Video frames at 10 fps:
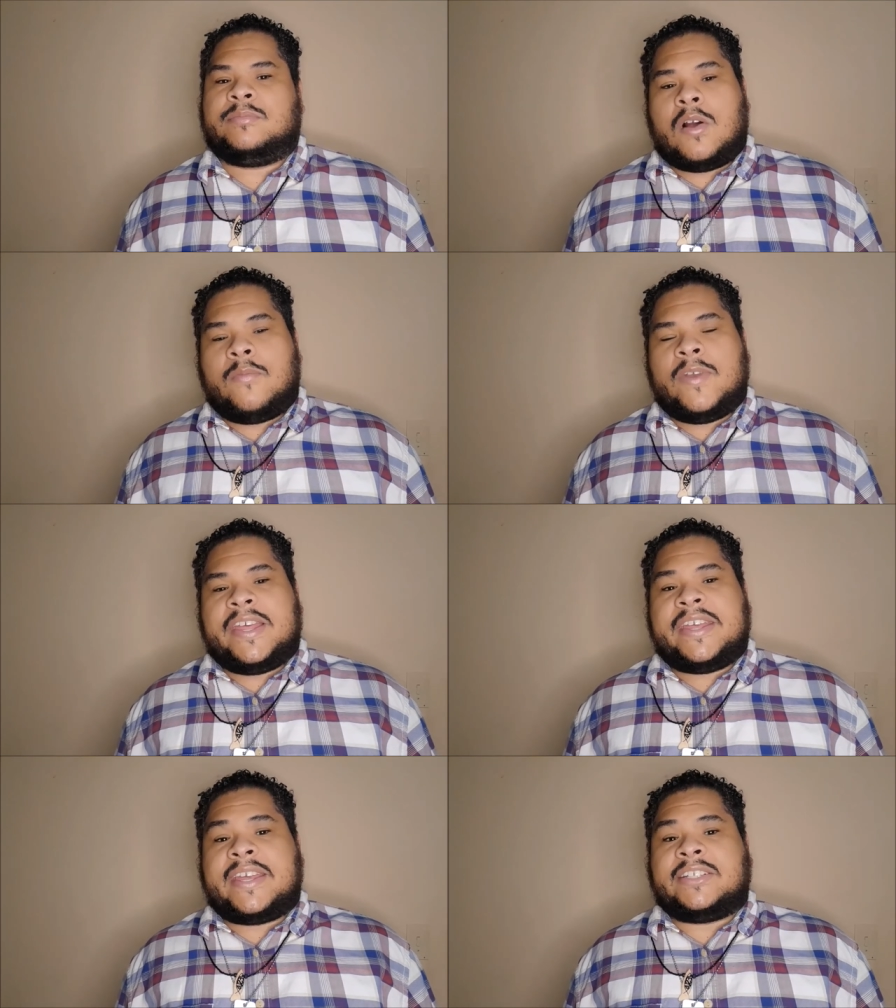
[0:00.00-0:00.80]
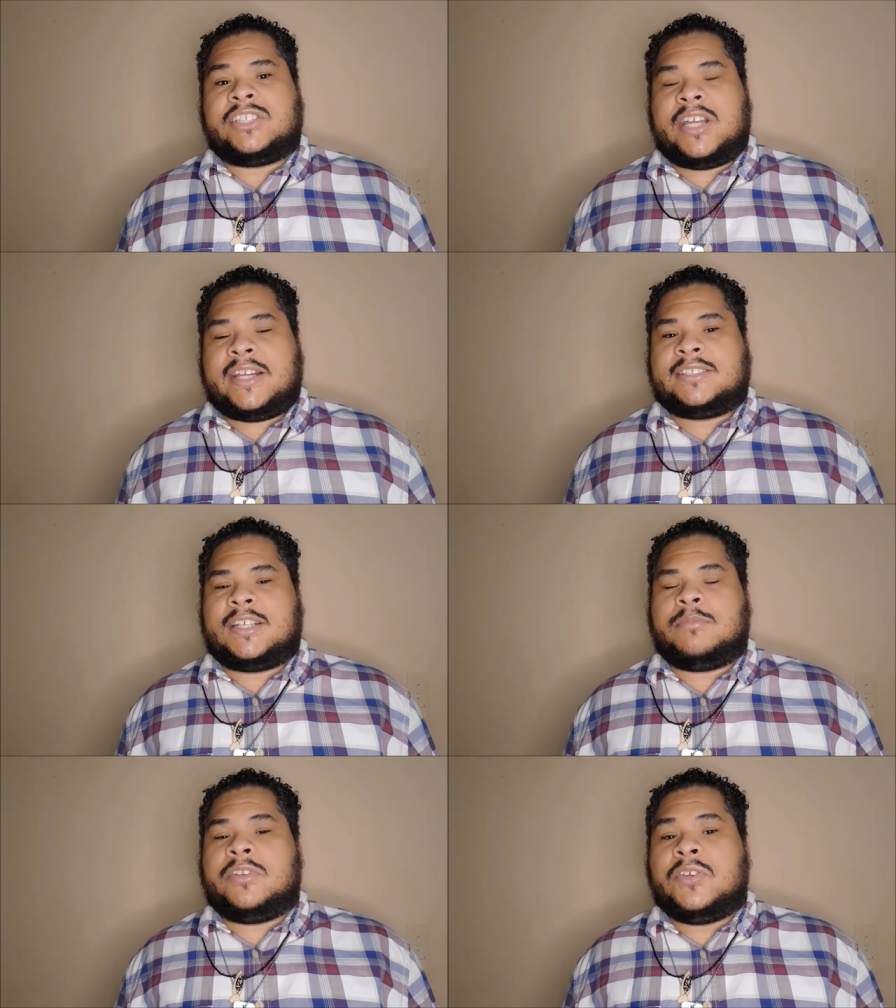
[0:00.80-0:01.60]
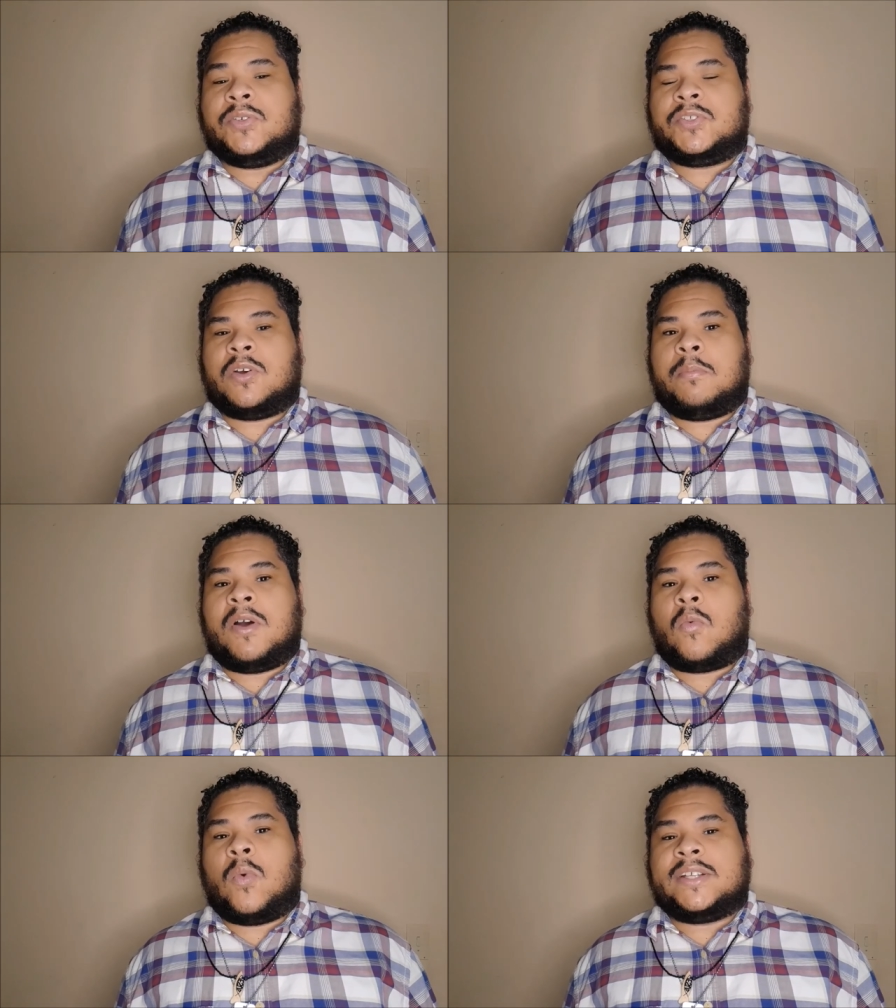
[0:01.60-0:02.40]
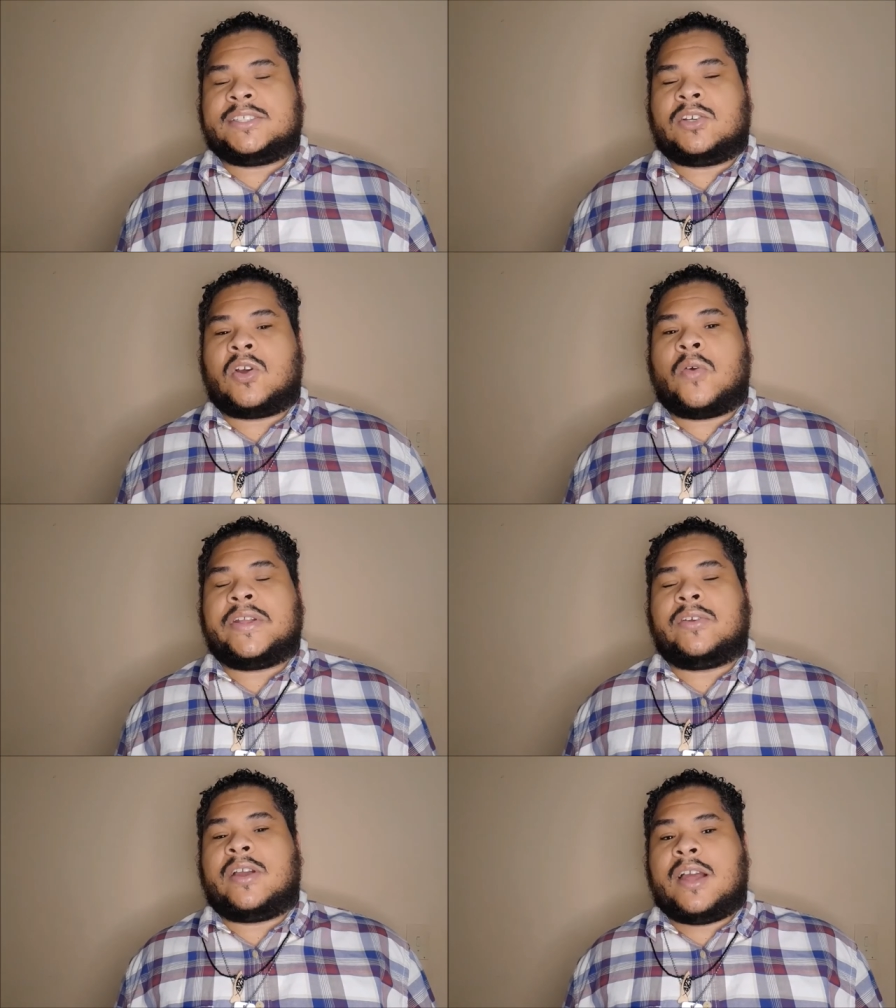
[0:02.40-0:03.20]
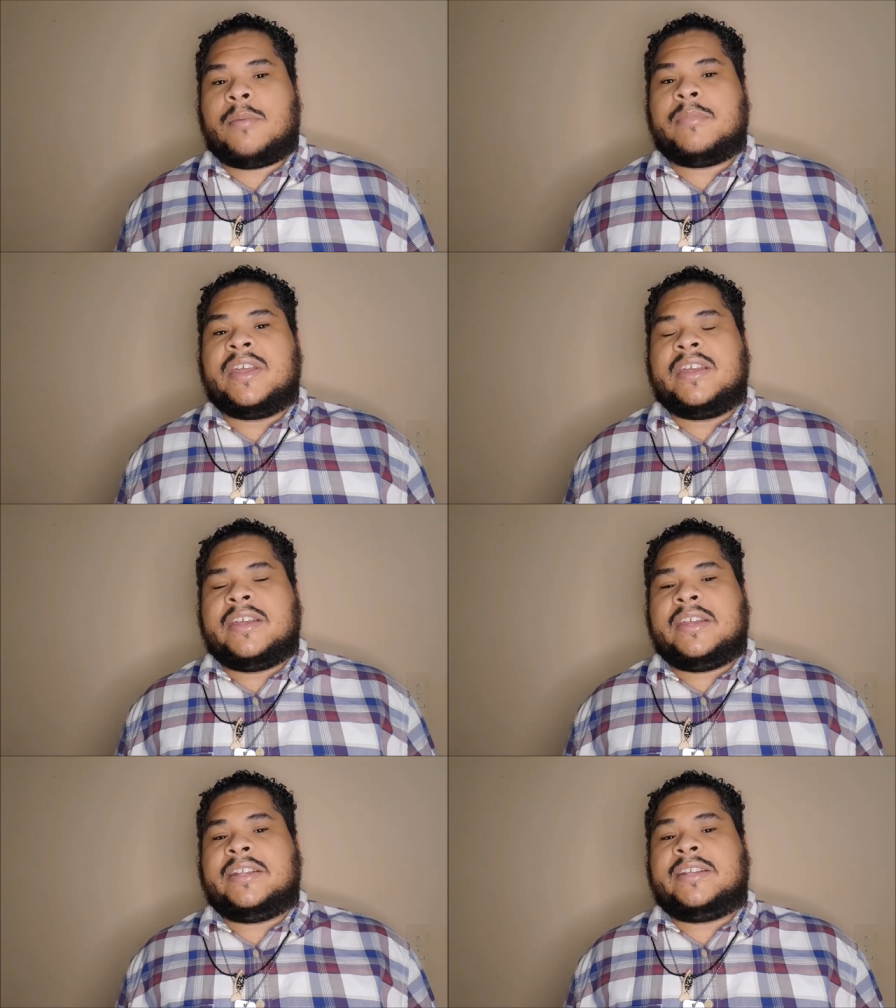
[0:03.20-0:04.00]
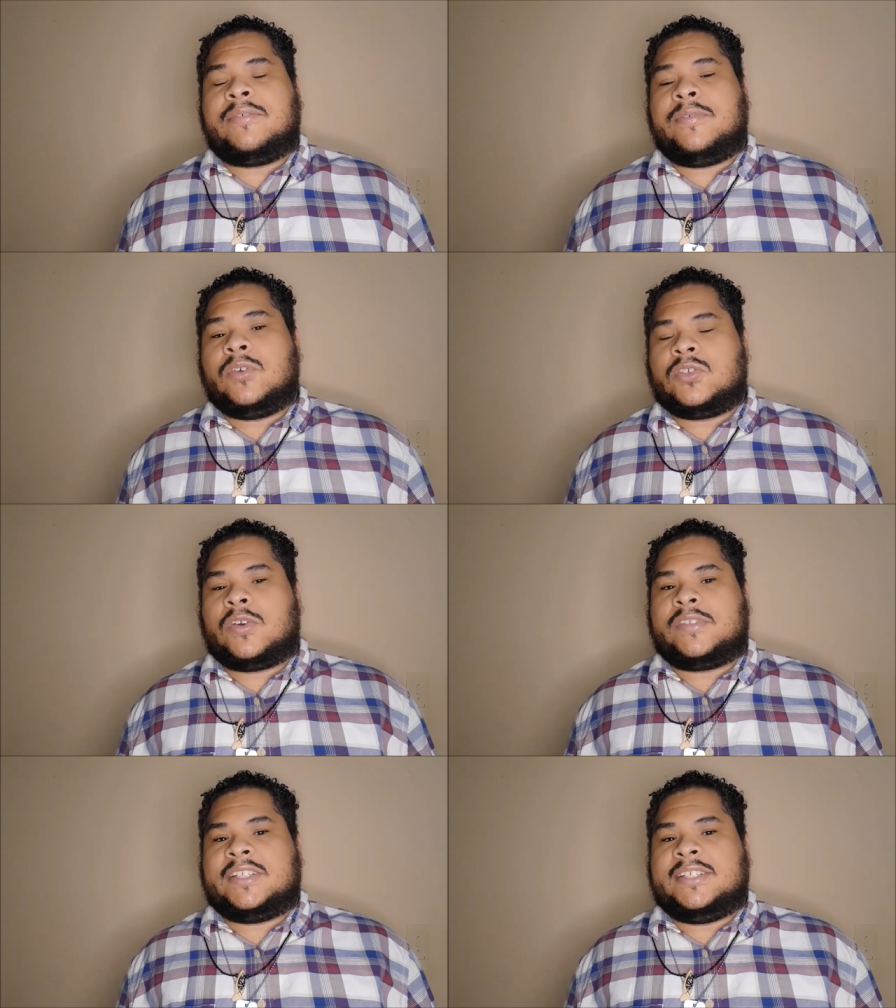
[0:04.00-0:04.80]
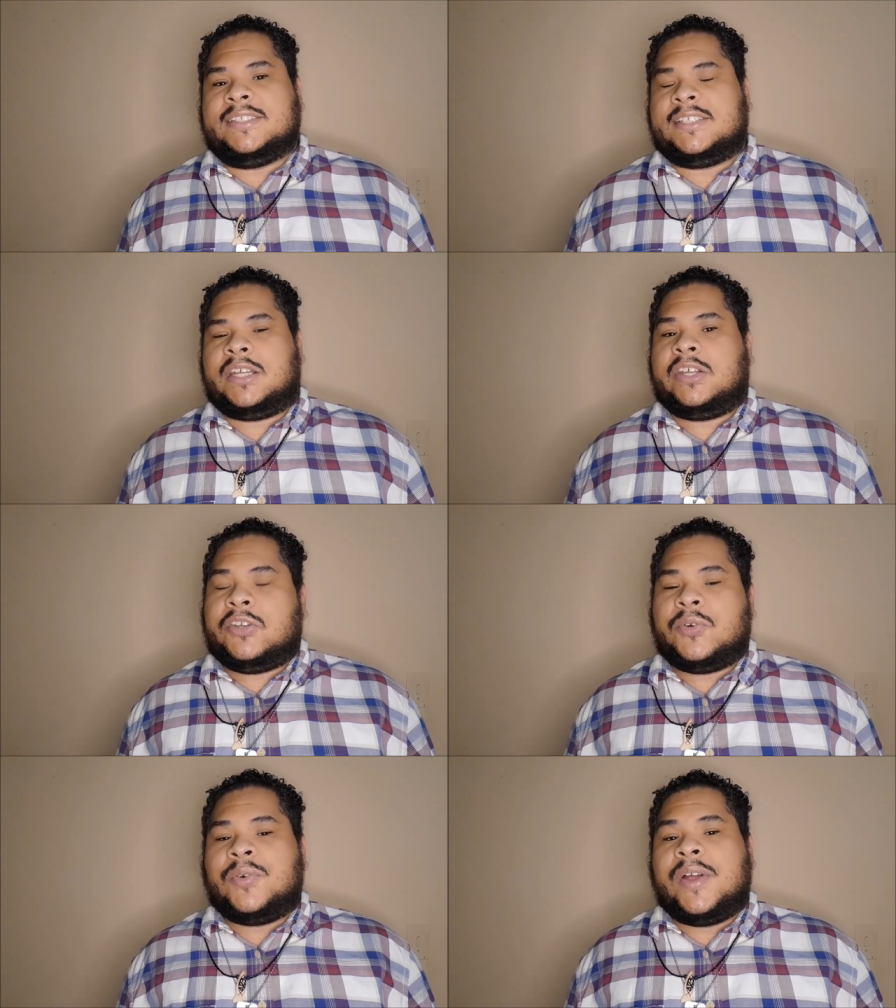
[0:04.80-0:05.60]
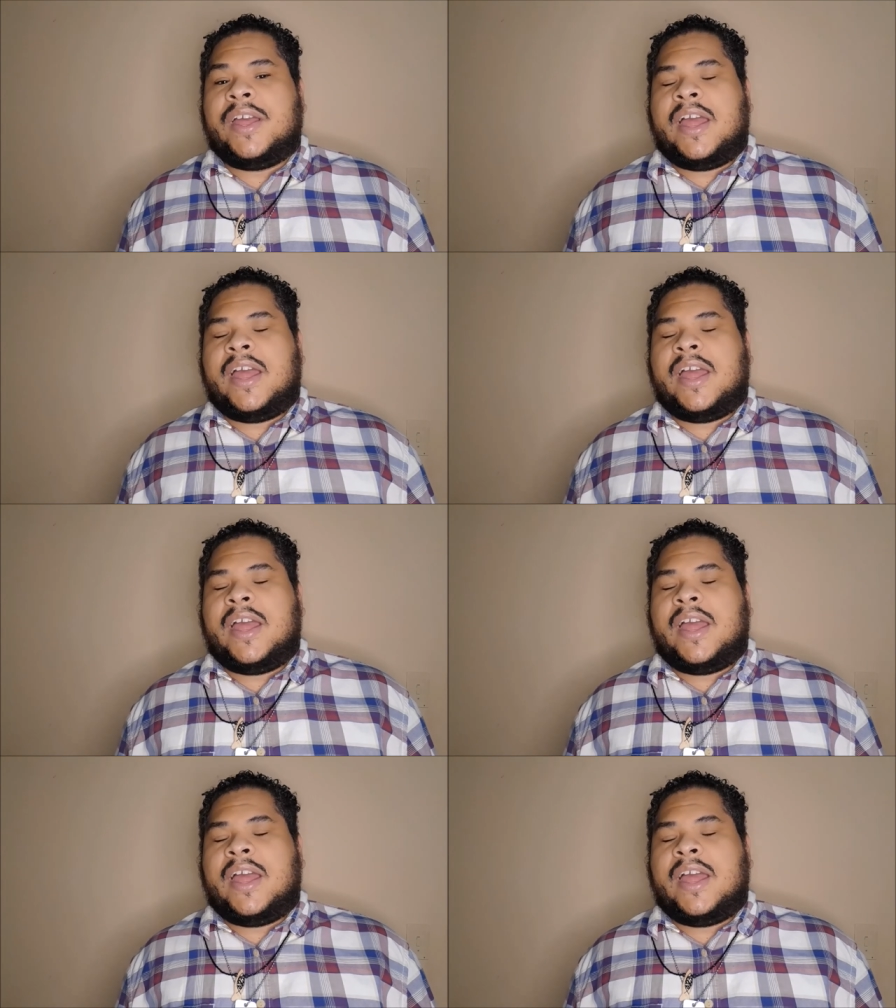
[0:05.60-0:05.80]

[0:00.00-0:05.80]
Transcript: Hopefully he can share some news about what's going to come in the future of the D C E U